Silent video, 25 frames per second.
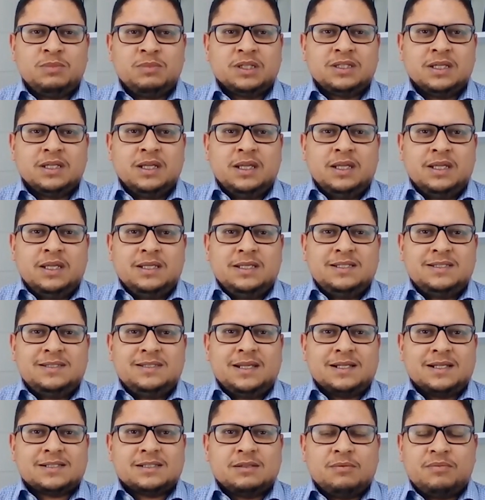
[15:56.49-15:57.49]
But
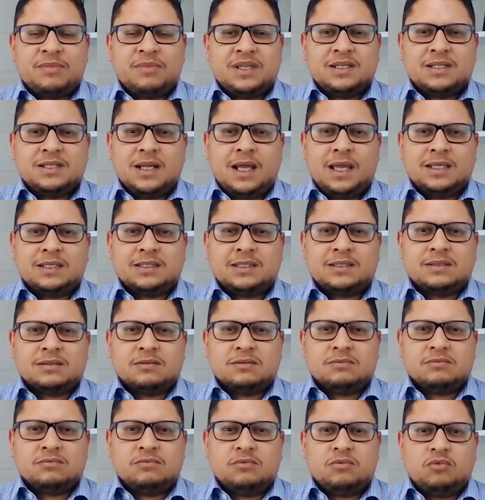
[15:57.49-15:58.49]
is there something like
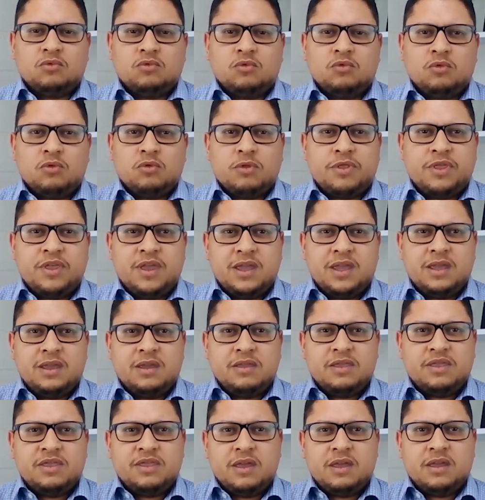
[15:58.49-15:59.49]

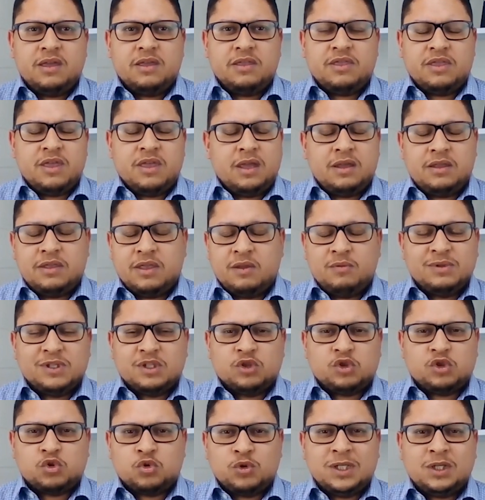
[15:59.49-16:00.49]
there
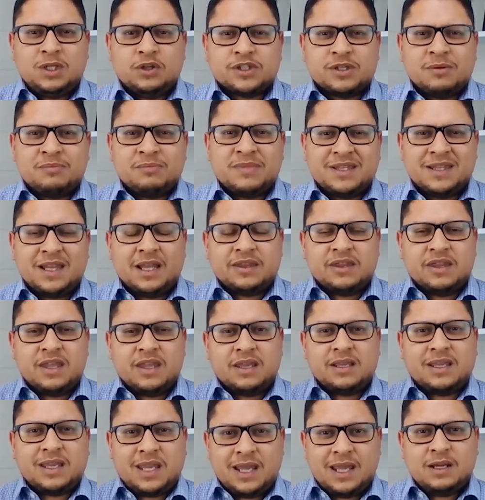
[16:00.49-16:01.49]
is a trick or something that
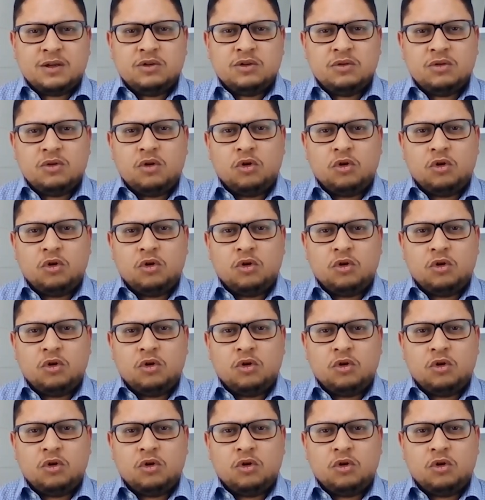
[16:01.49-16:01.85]
they can